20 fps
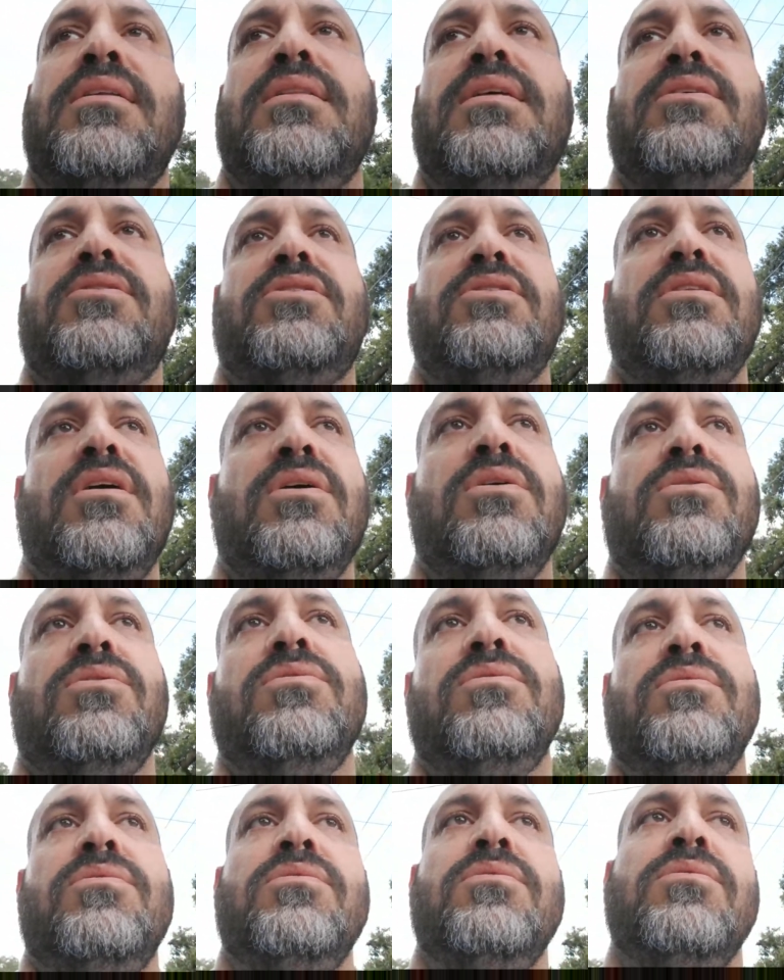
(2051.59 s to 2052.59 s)
there's
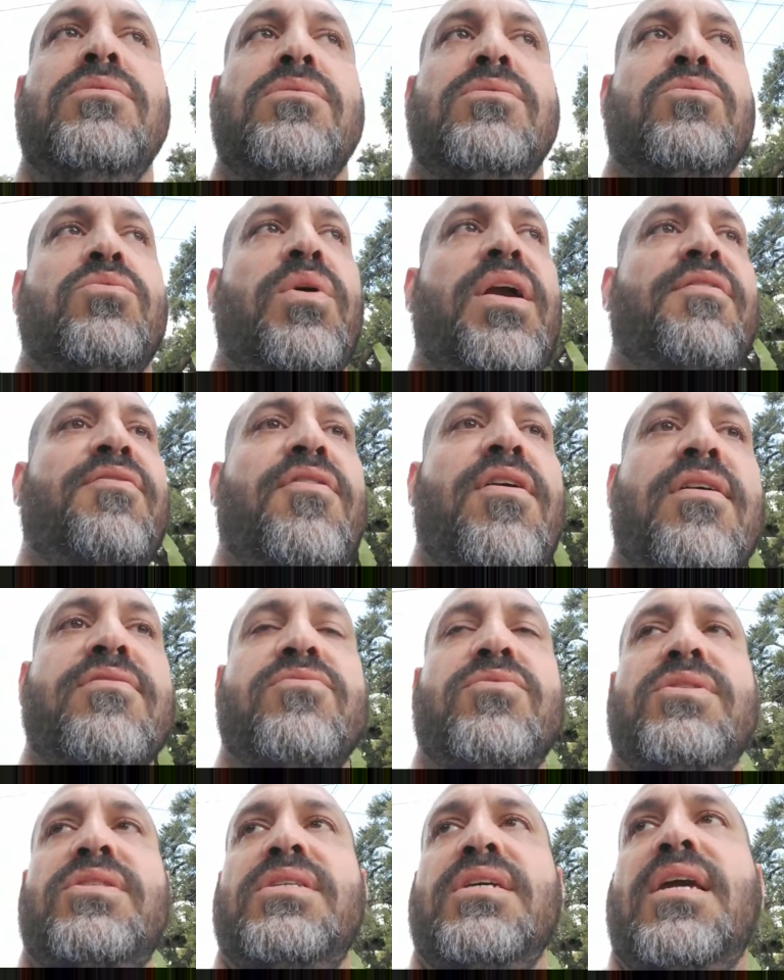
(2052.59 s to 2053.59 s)
no way for
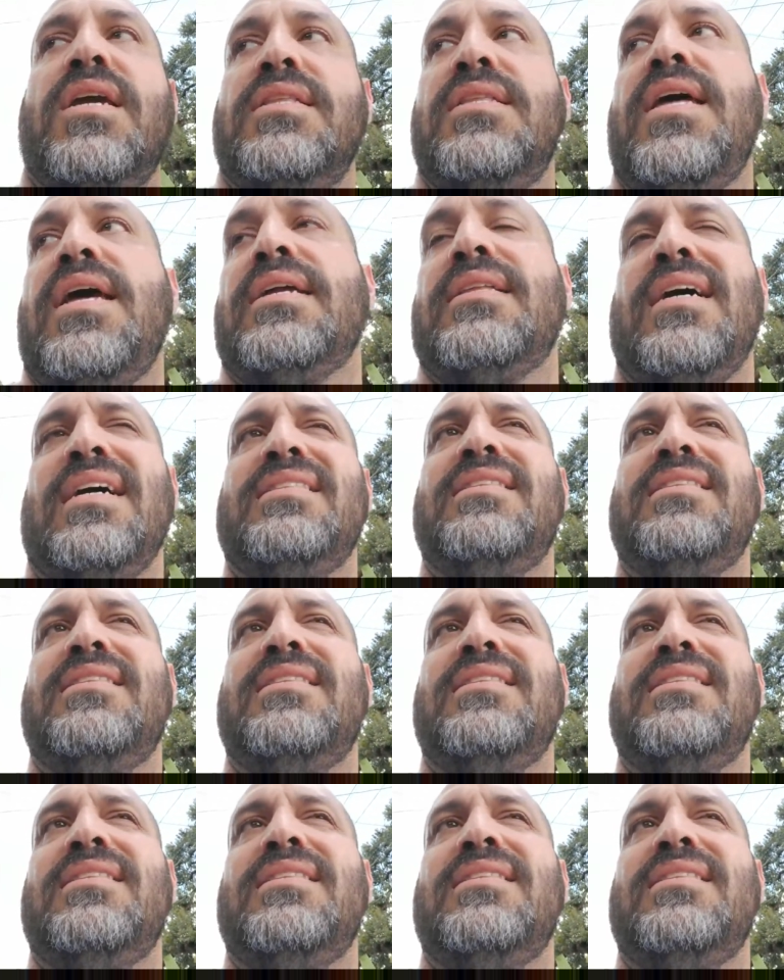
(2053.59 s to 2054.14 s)
everyone to connect.